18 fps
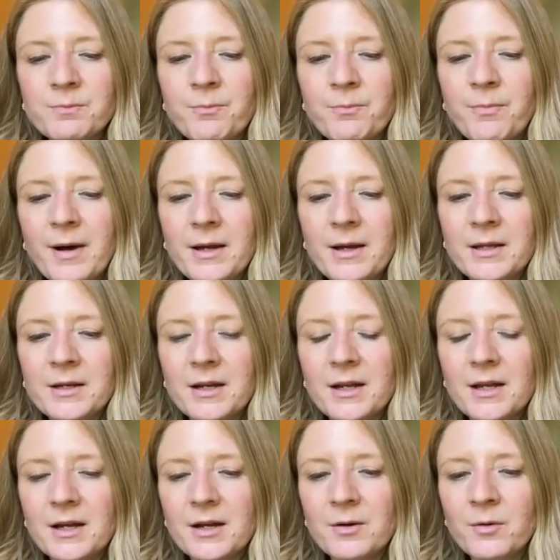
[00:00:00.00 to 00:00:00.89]
But
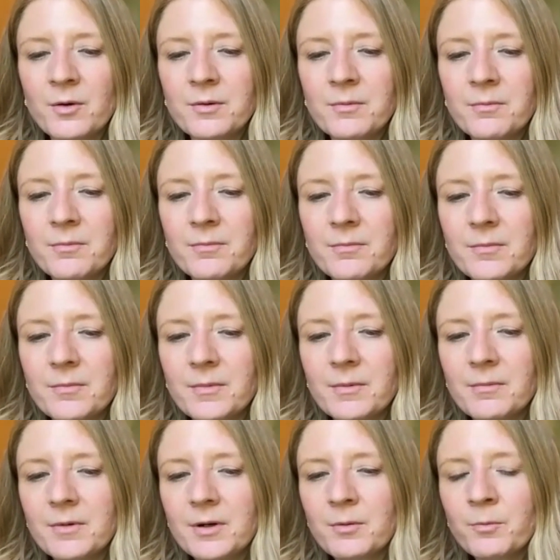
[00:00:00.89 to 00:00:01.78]

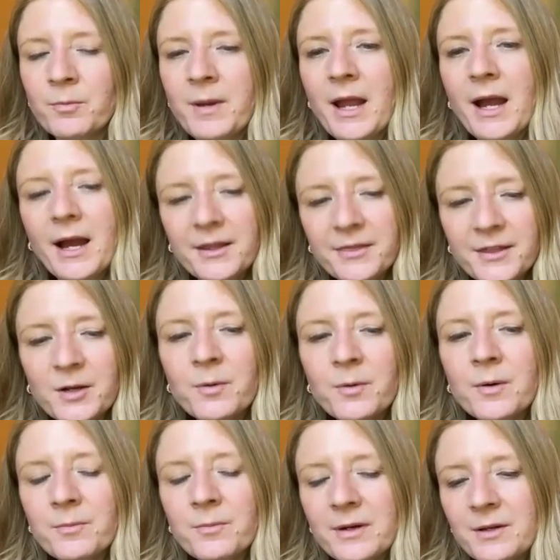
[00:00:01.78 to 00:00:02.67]
yeah, I think
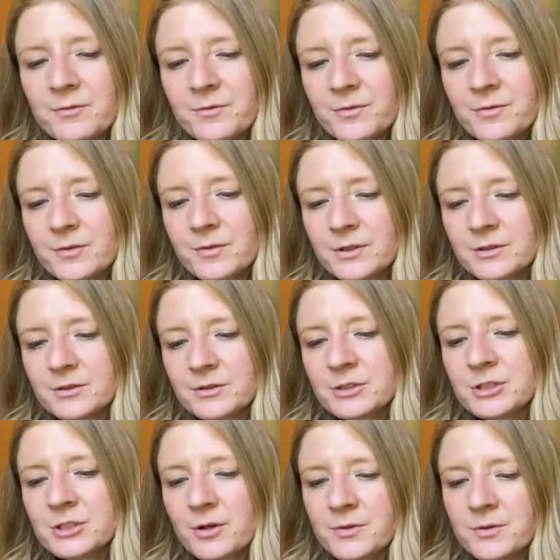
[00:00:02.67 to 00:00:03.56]
what we've
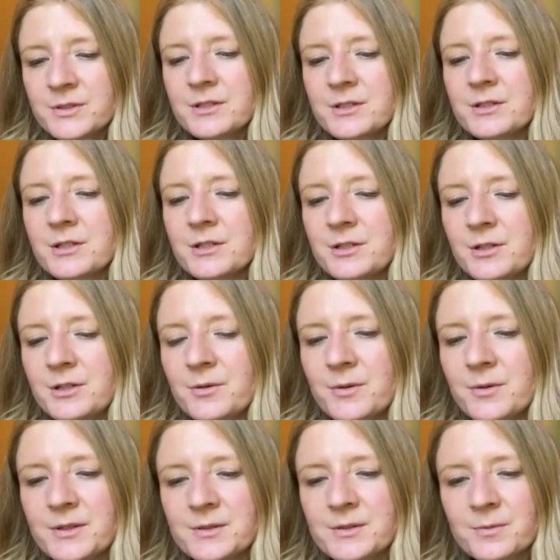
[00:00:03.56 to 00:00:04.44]
chosen to do
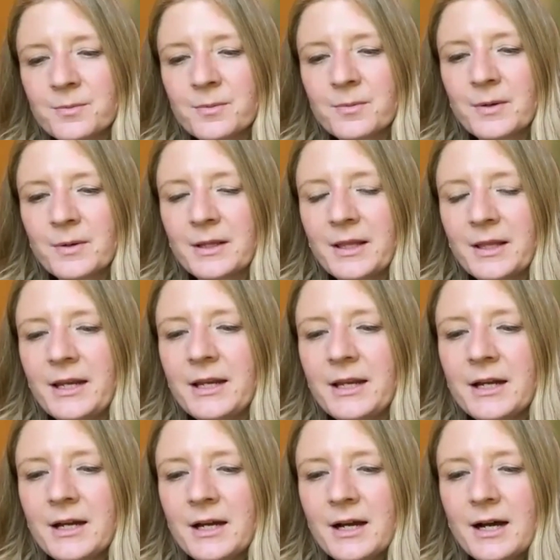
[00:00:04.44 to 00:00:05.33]
is
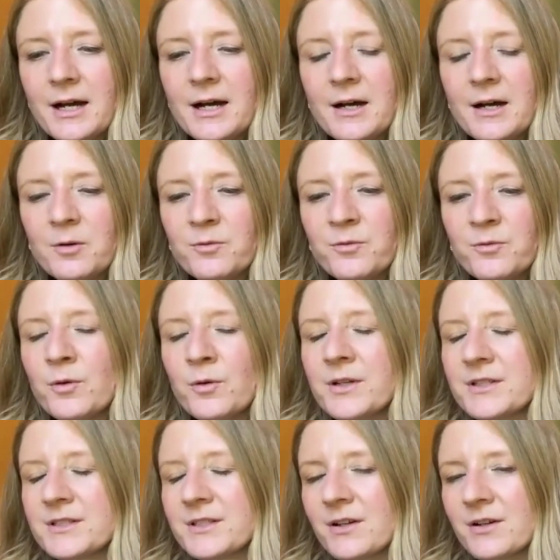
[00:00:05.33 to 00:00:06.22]
really
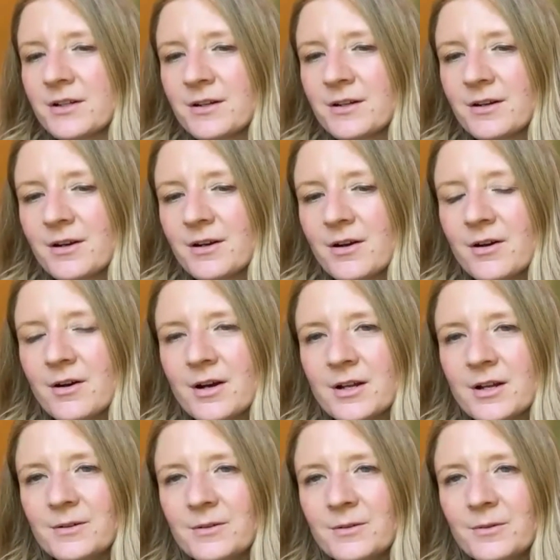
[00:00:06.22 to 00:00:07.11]
focus on
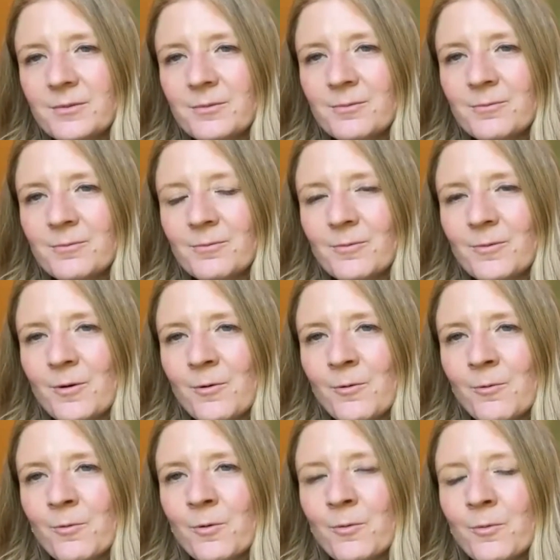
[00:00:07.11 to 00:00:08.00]

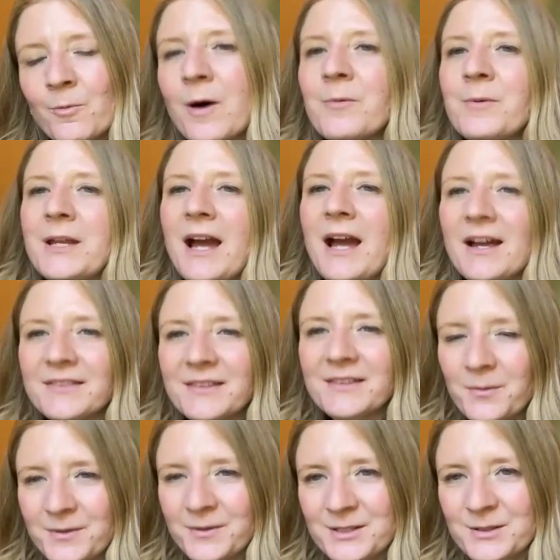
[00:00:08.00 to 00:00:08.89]
what we had
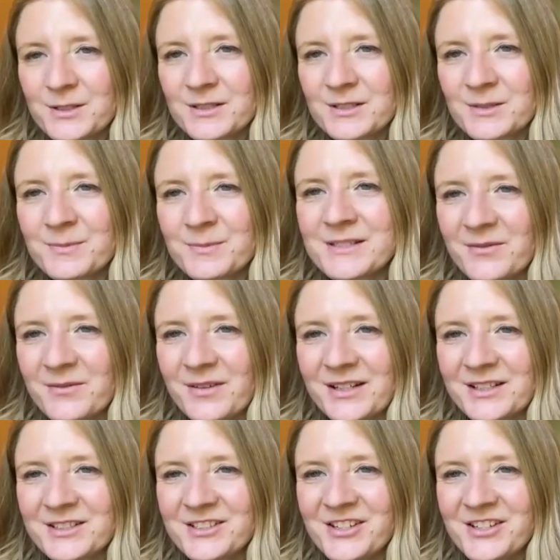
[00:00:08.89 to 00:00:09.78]
that was
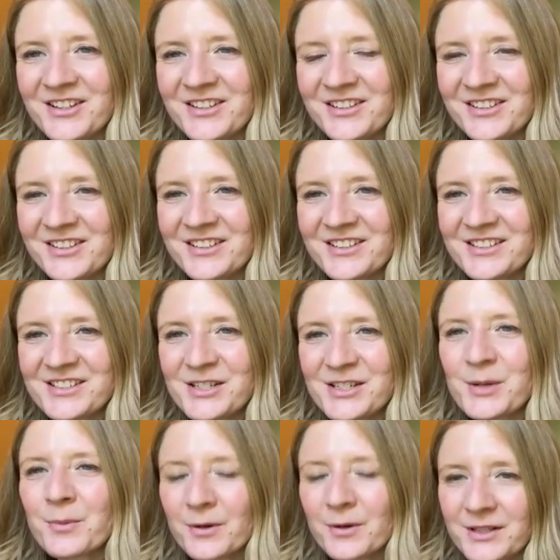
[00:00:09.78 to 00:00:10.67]
specific to
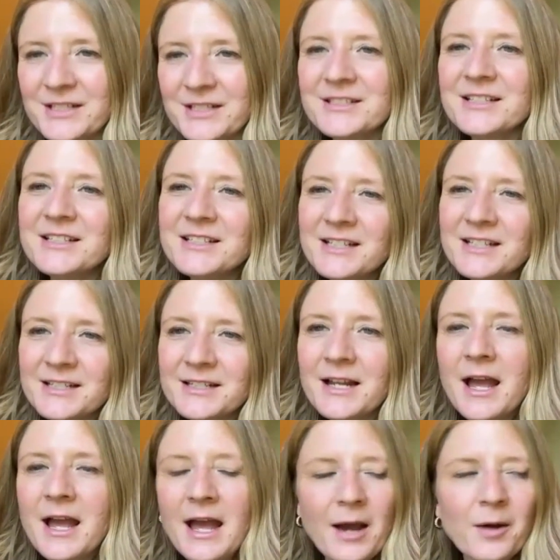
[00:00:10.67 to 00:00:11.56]
Burlington,
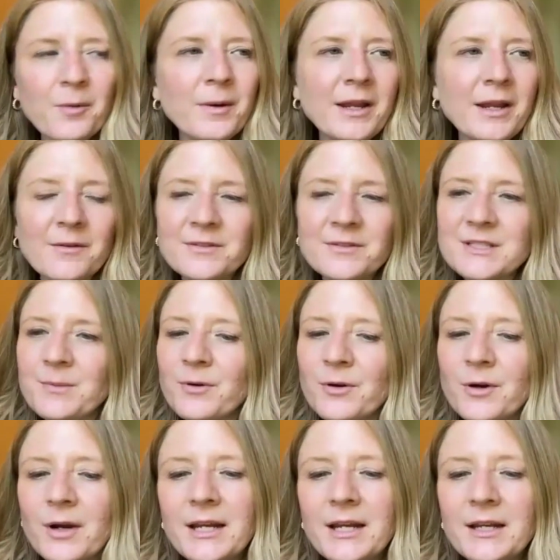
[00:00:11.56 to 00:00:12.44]
and we have some
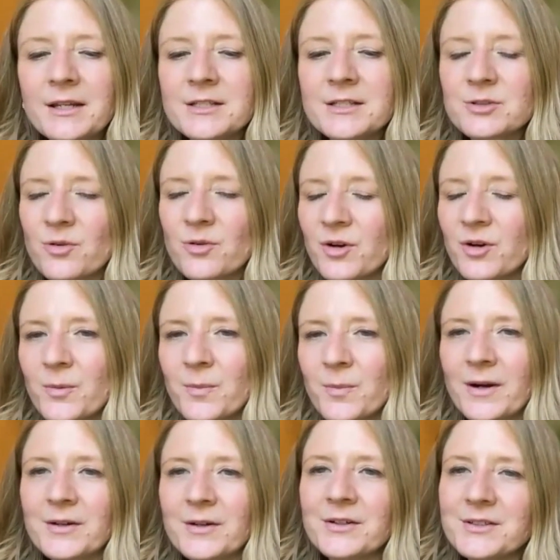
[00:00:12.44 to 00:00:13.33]
great historical
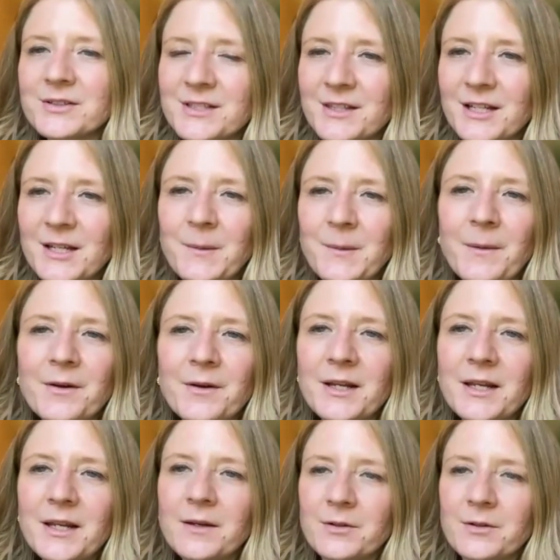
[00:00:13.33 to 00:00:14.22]
partners in the
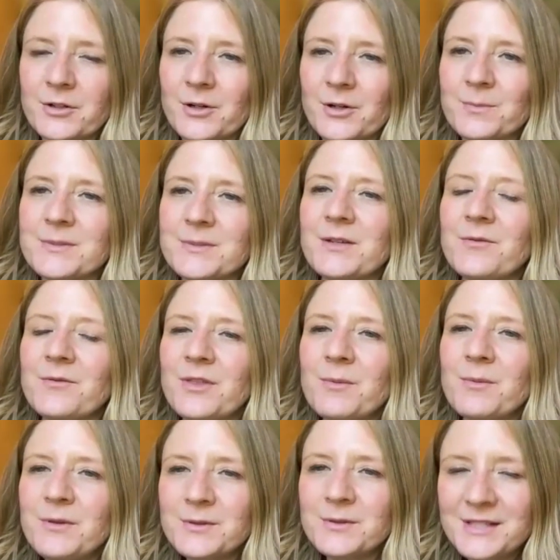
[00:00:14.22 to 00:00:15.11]
community in terms of the
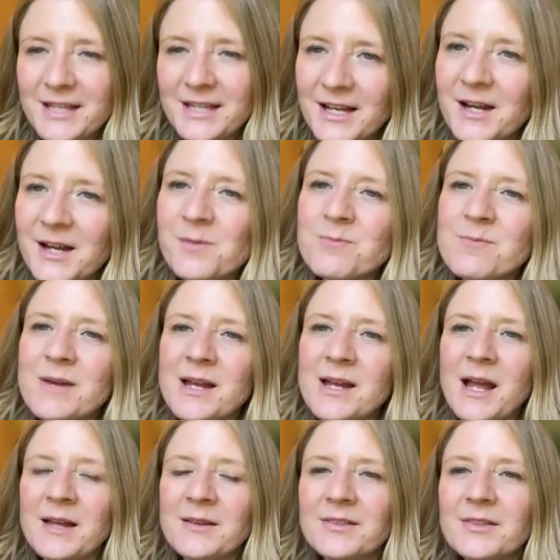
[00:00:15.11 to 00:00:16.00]
museum
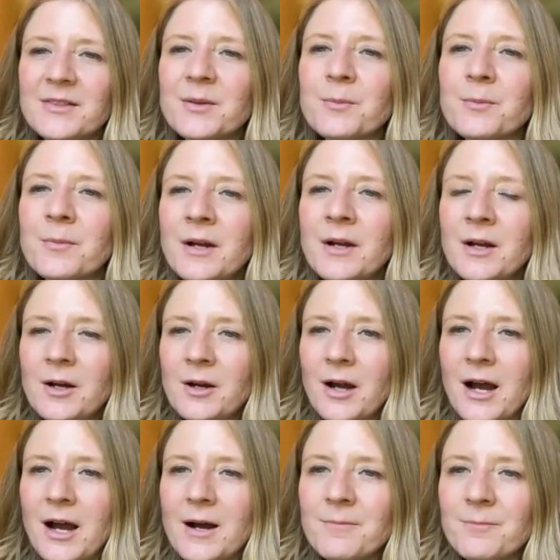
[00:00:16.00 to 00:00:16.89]
and the
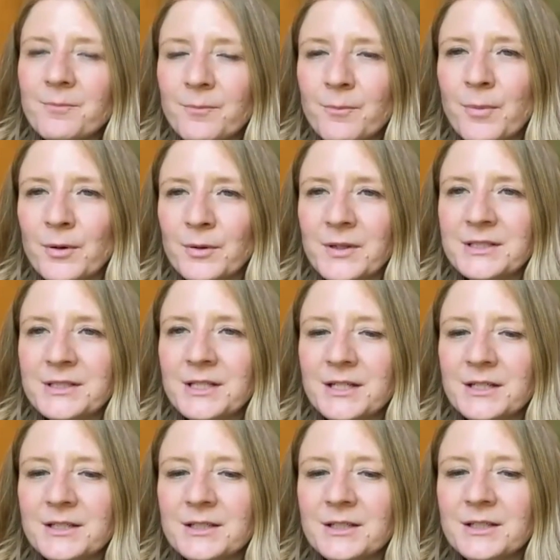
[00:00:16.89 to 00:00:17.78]

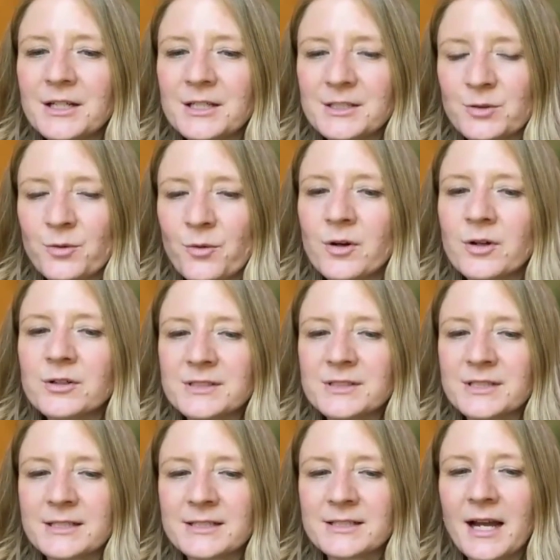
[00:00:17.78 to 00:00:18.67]
Burlington Historical
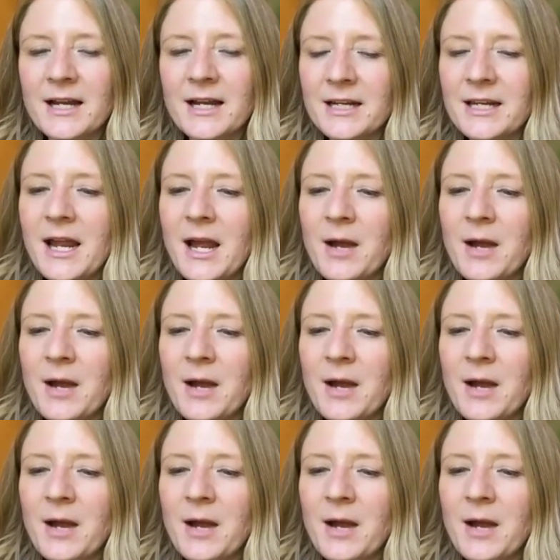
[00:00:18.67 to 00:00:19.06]
Society.